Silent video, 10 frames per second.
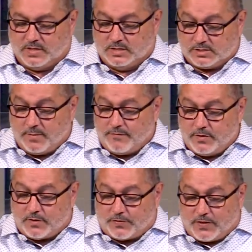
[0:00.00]
Some of
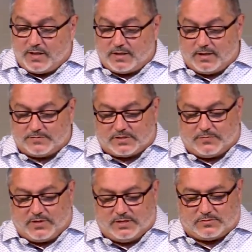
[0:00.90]
you are thinking of some
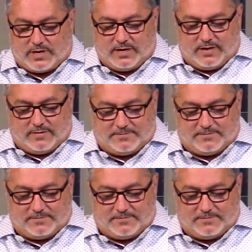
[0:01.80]
things right now.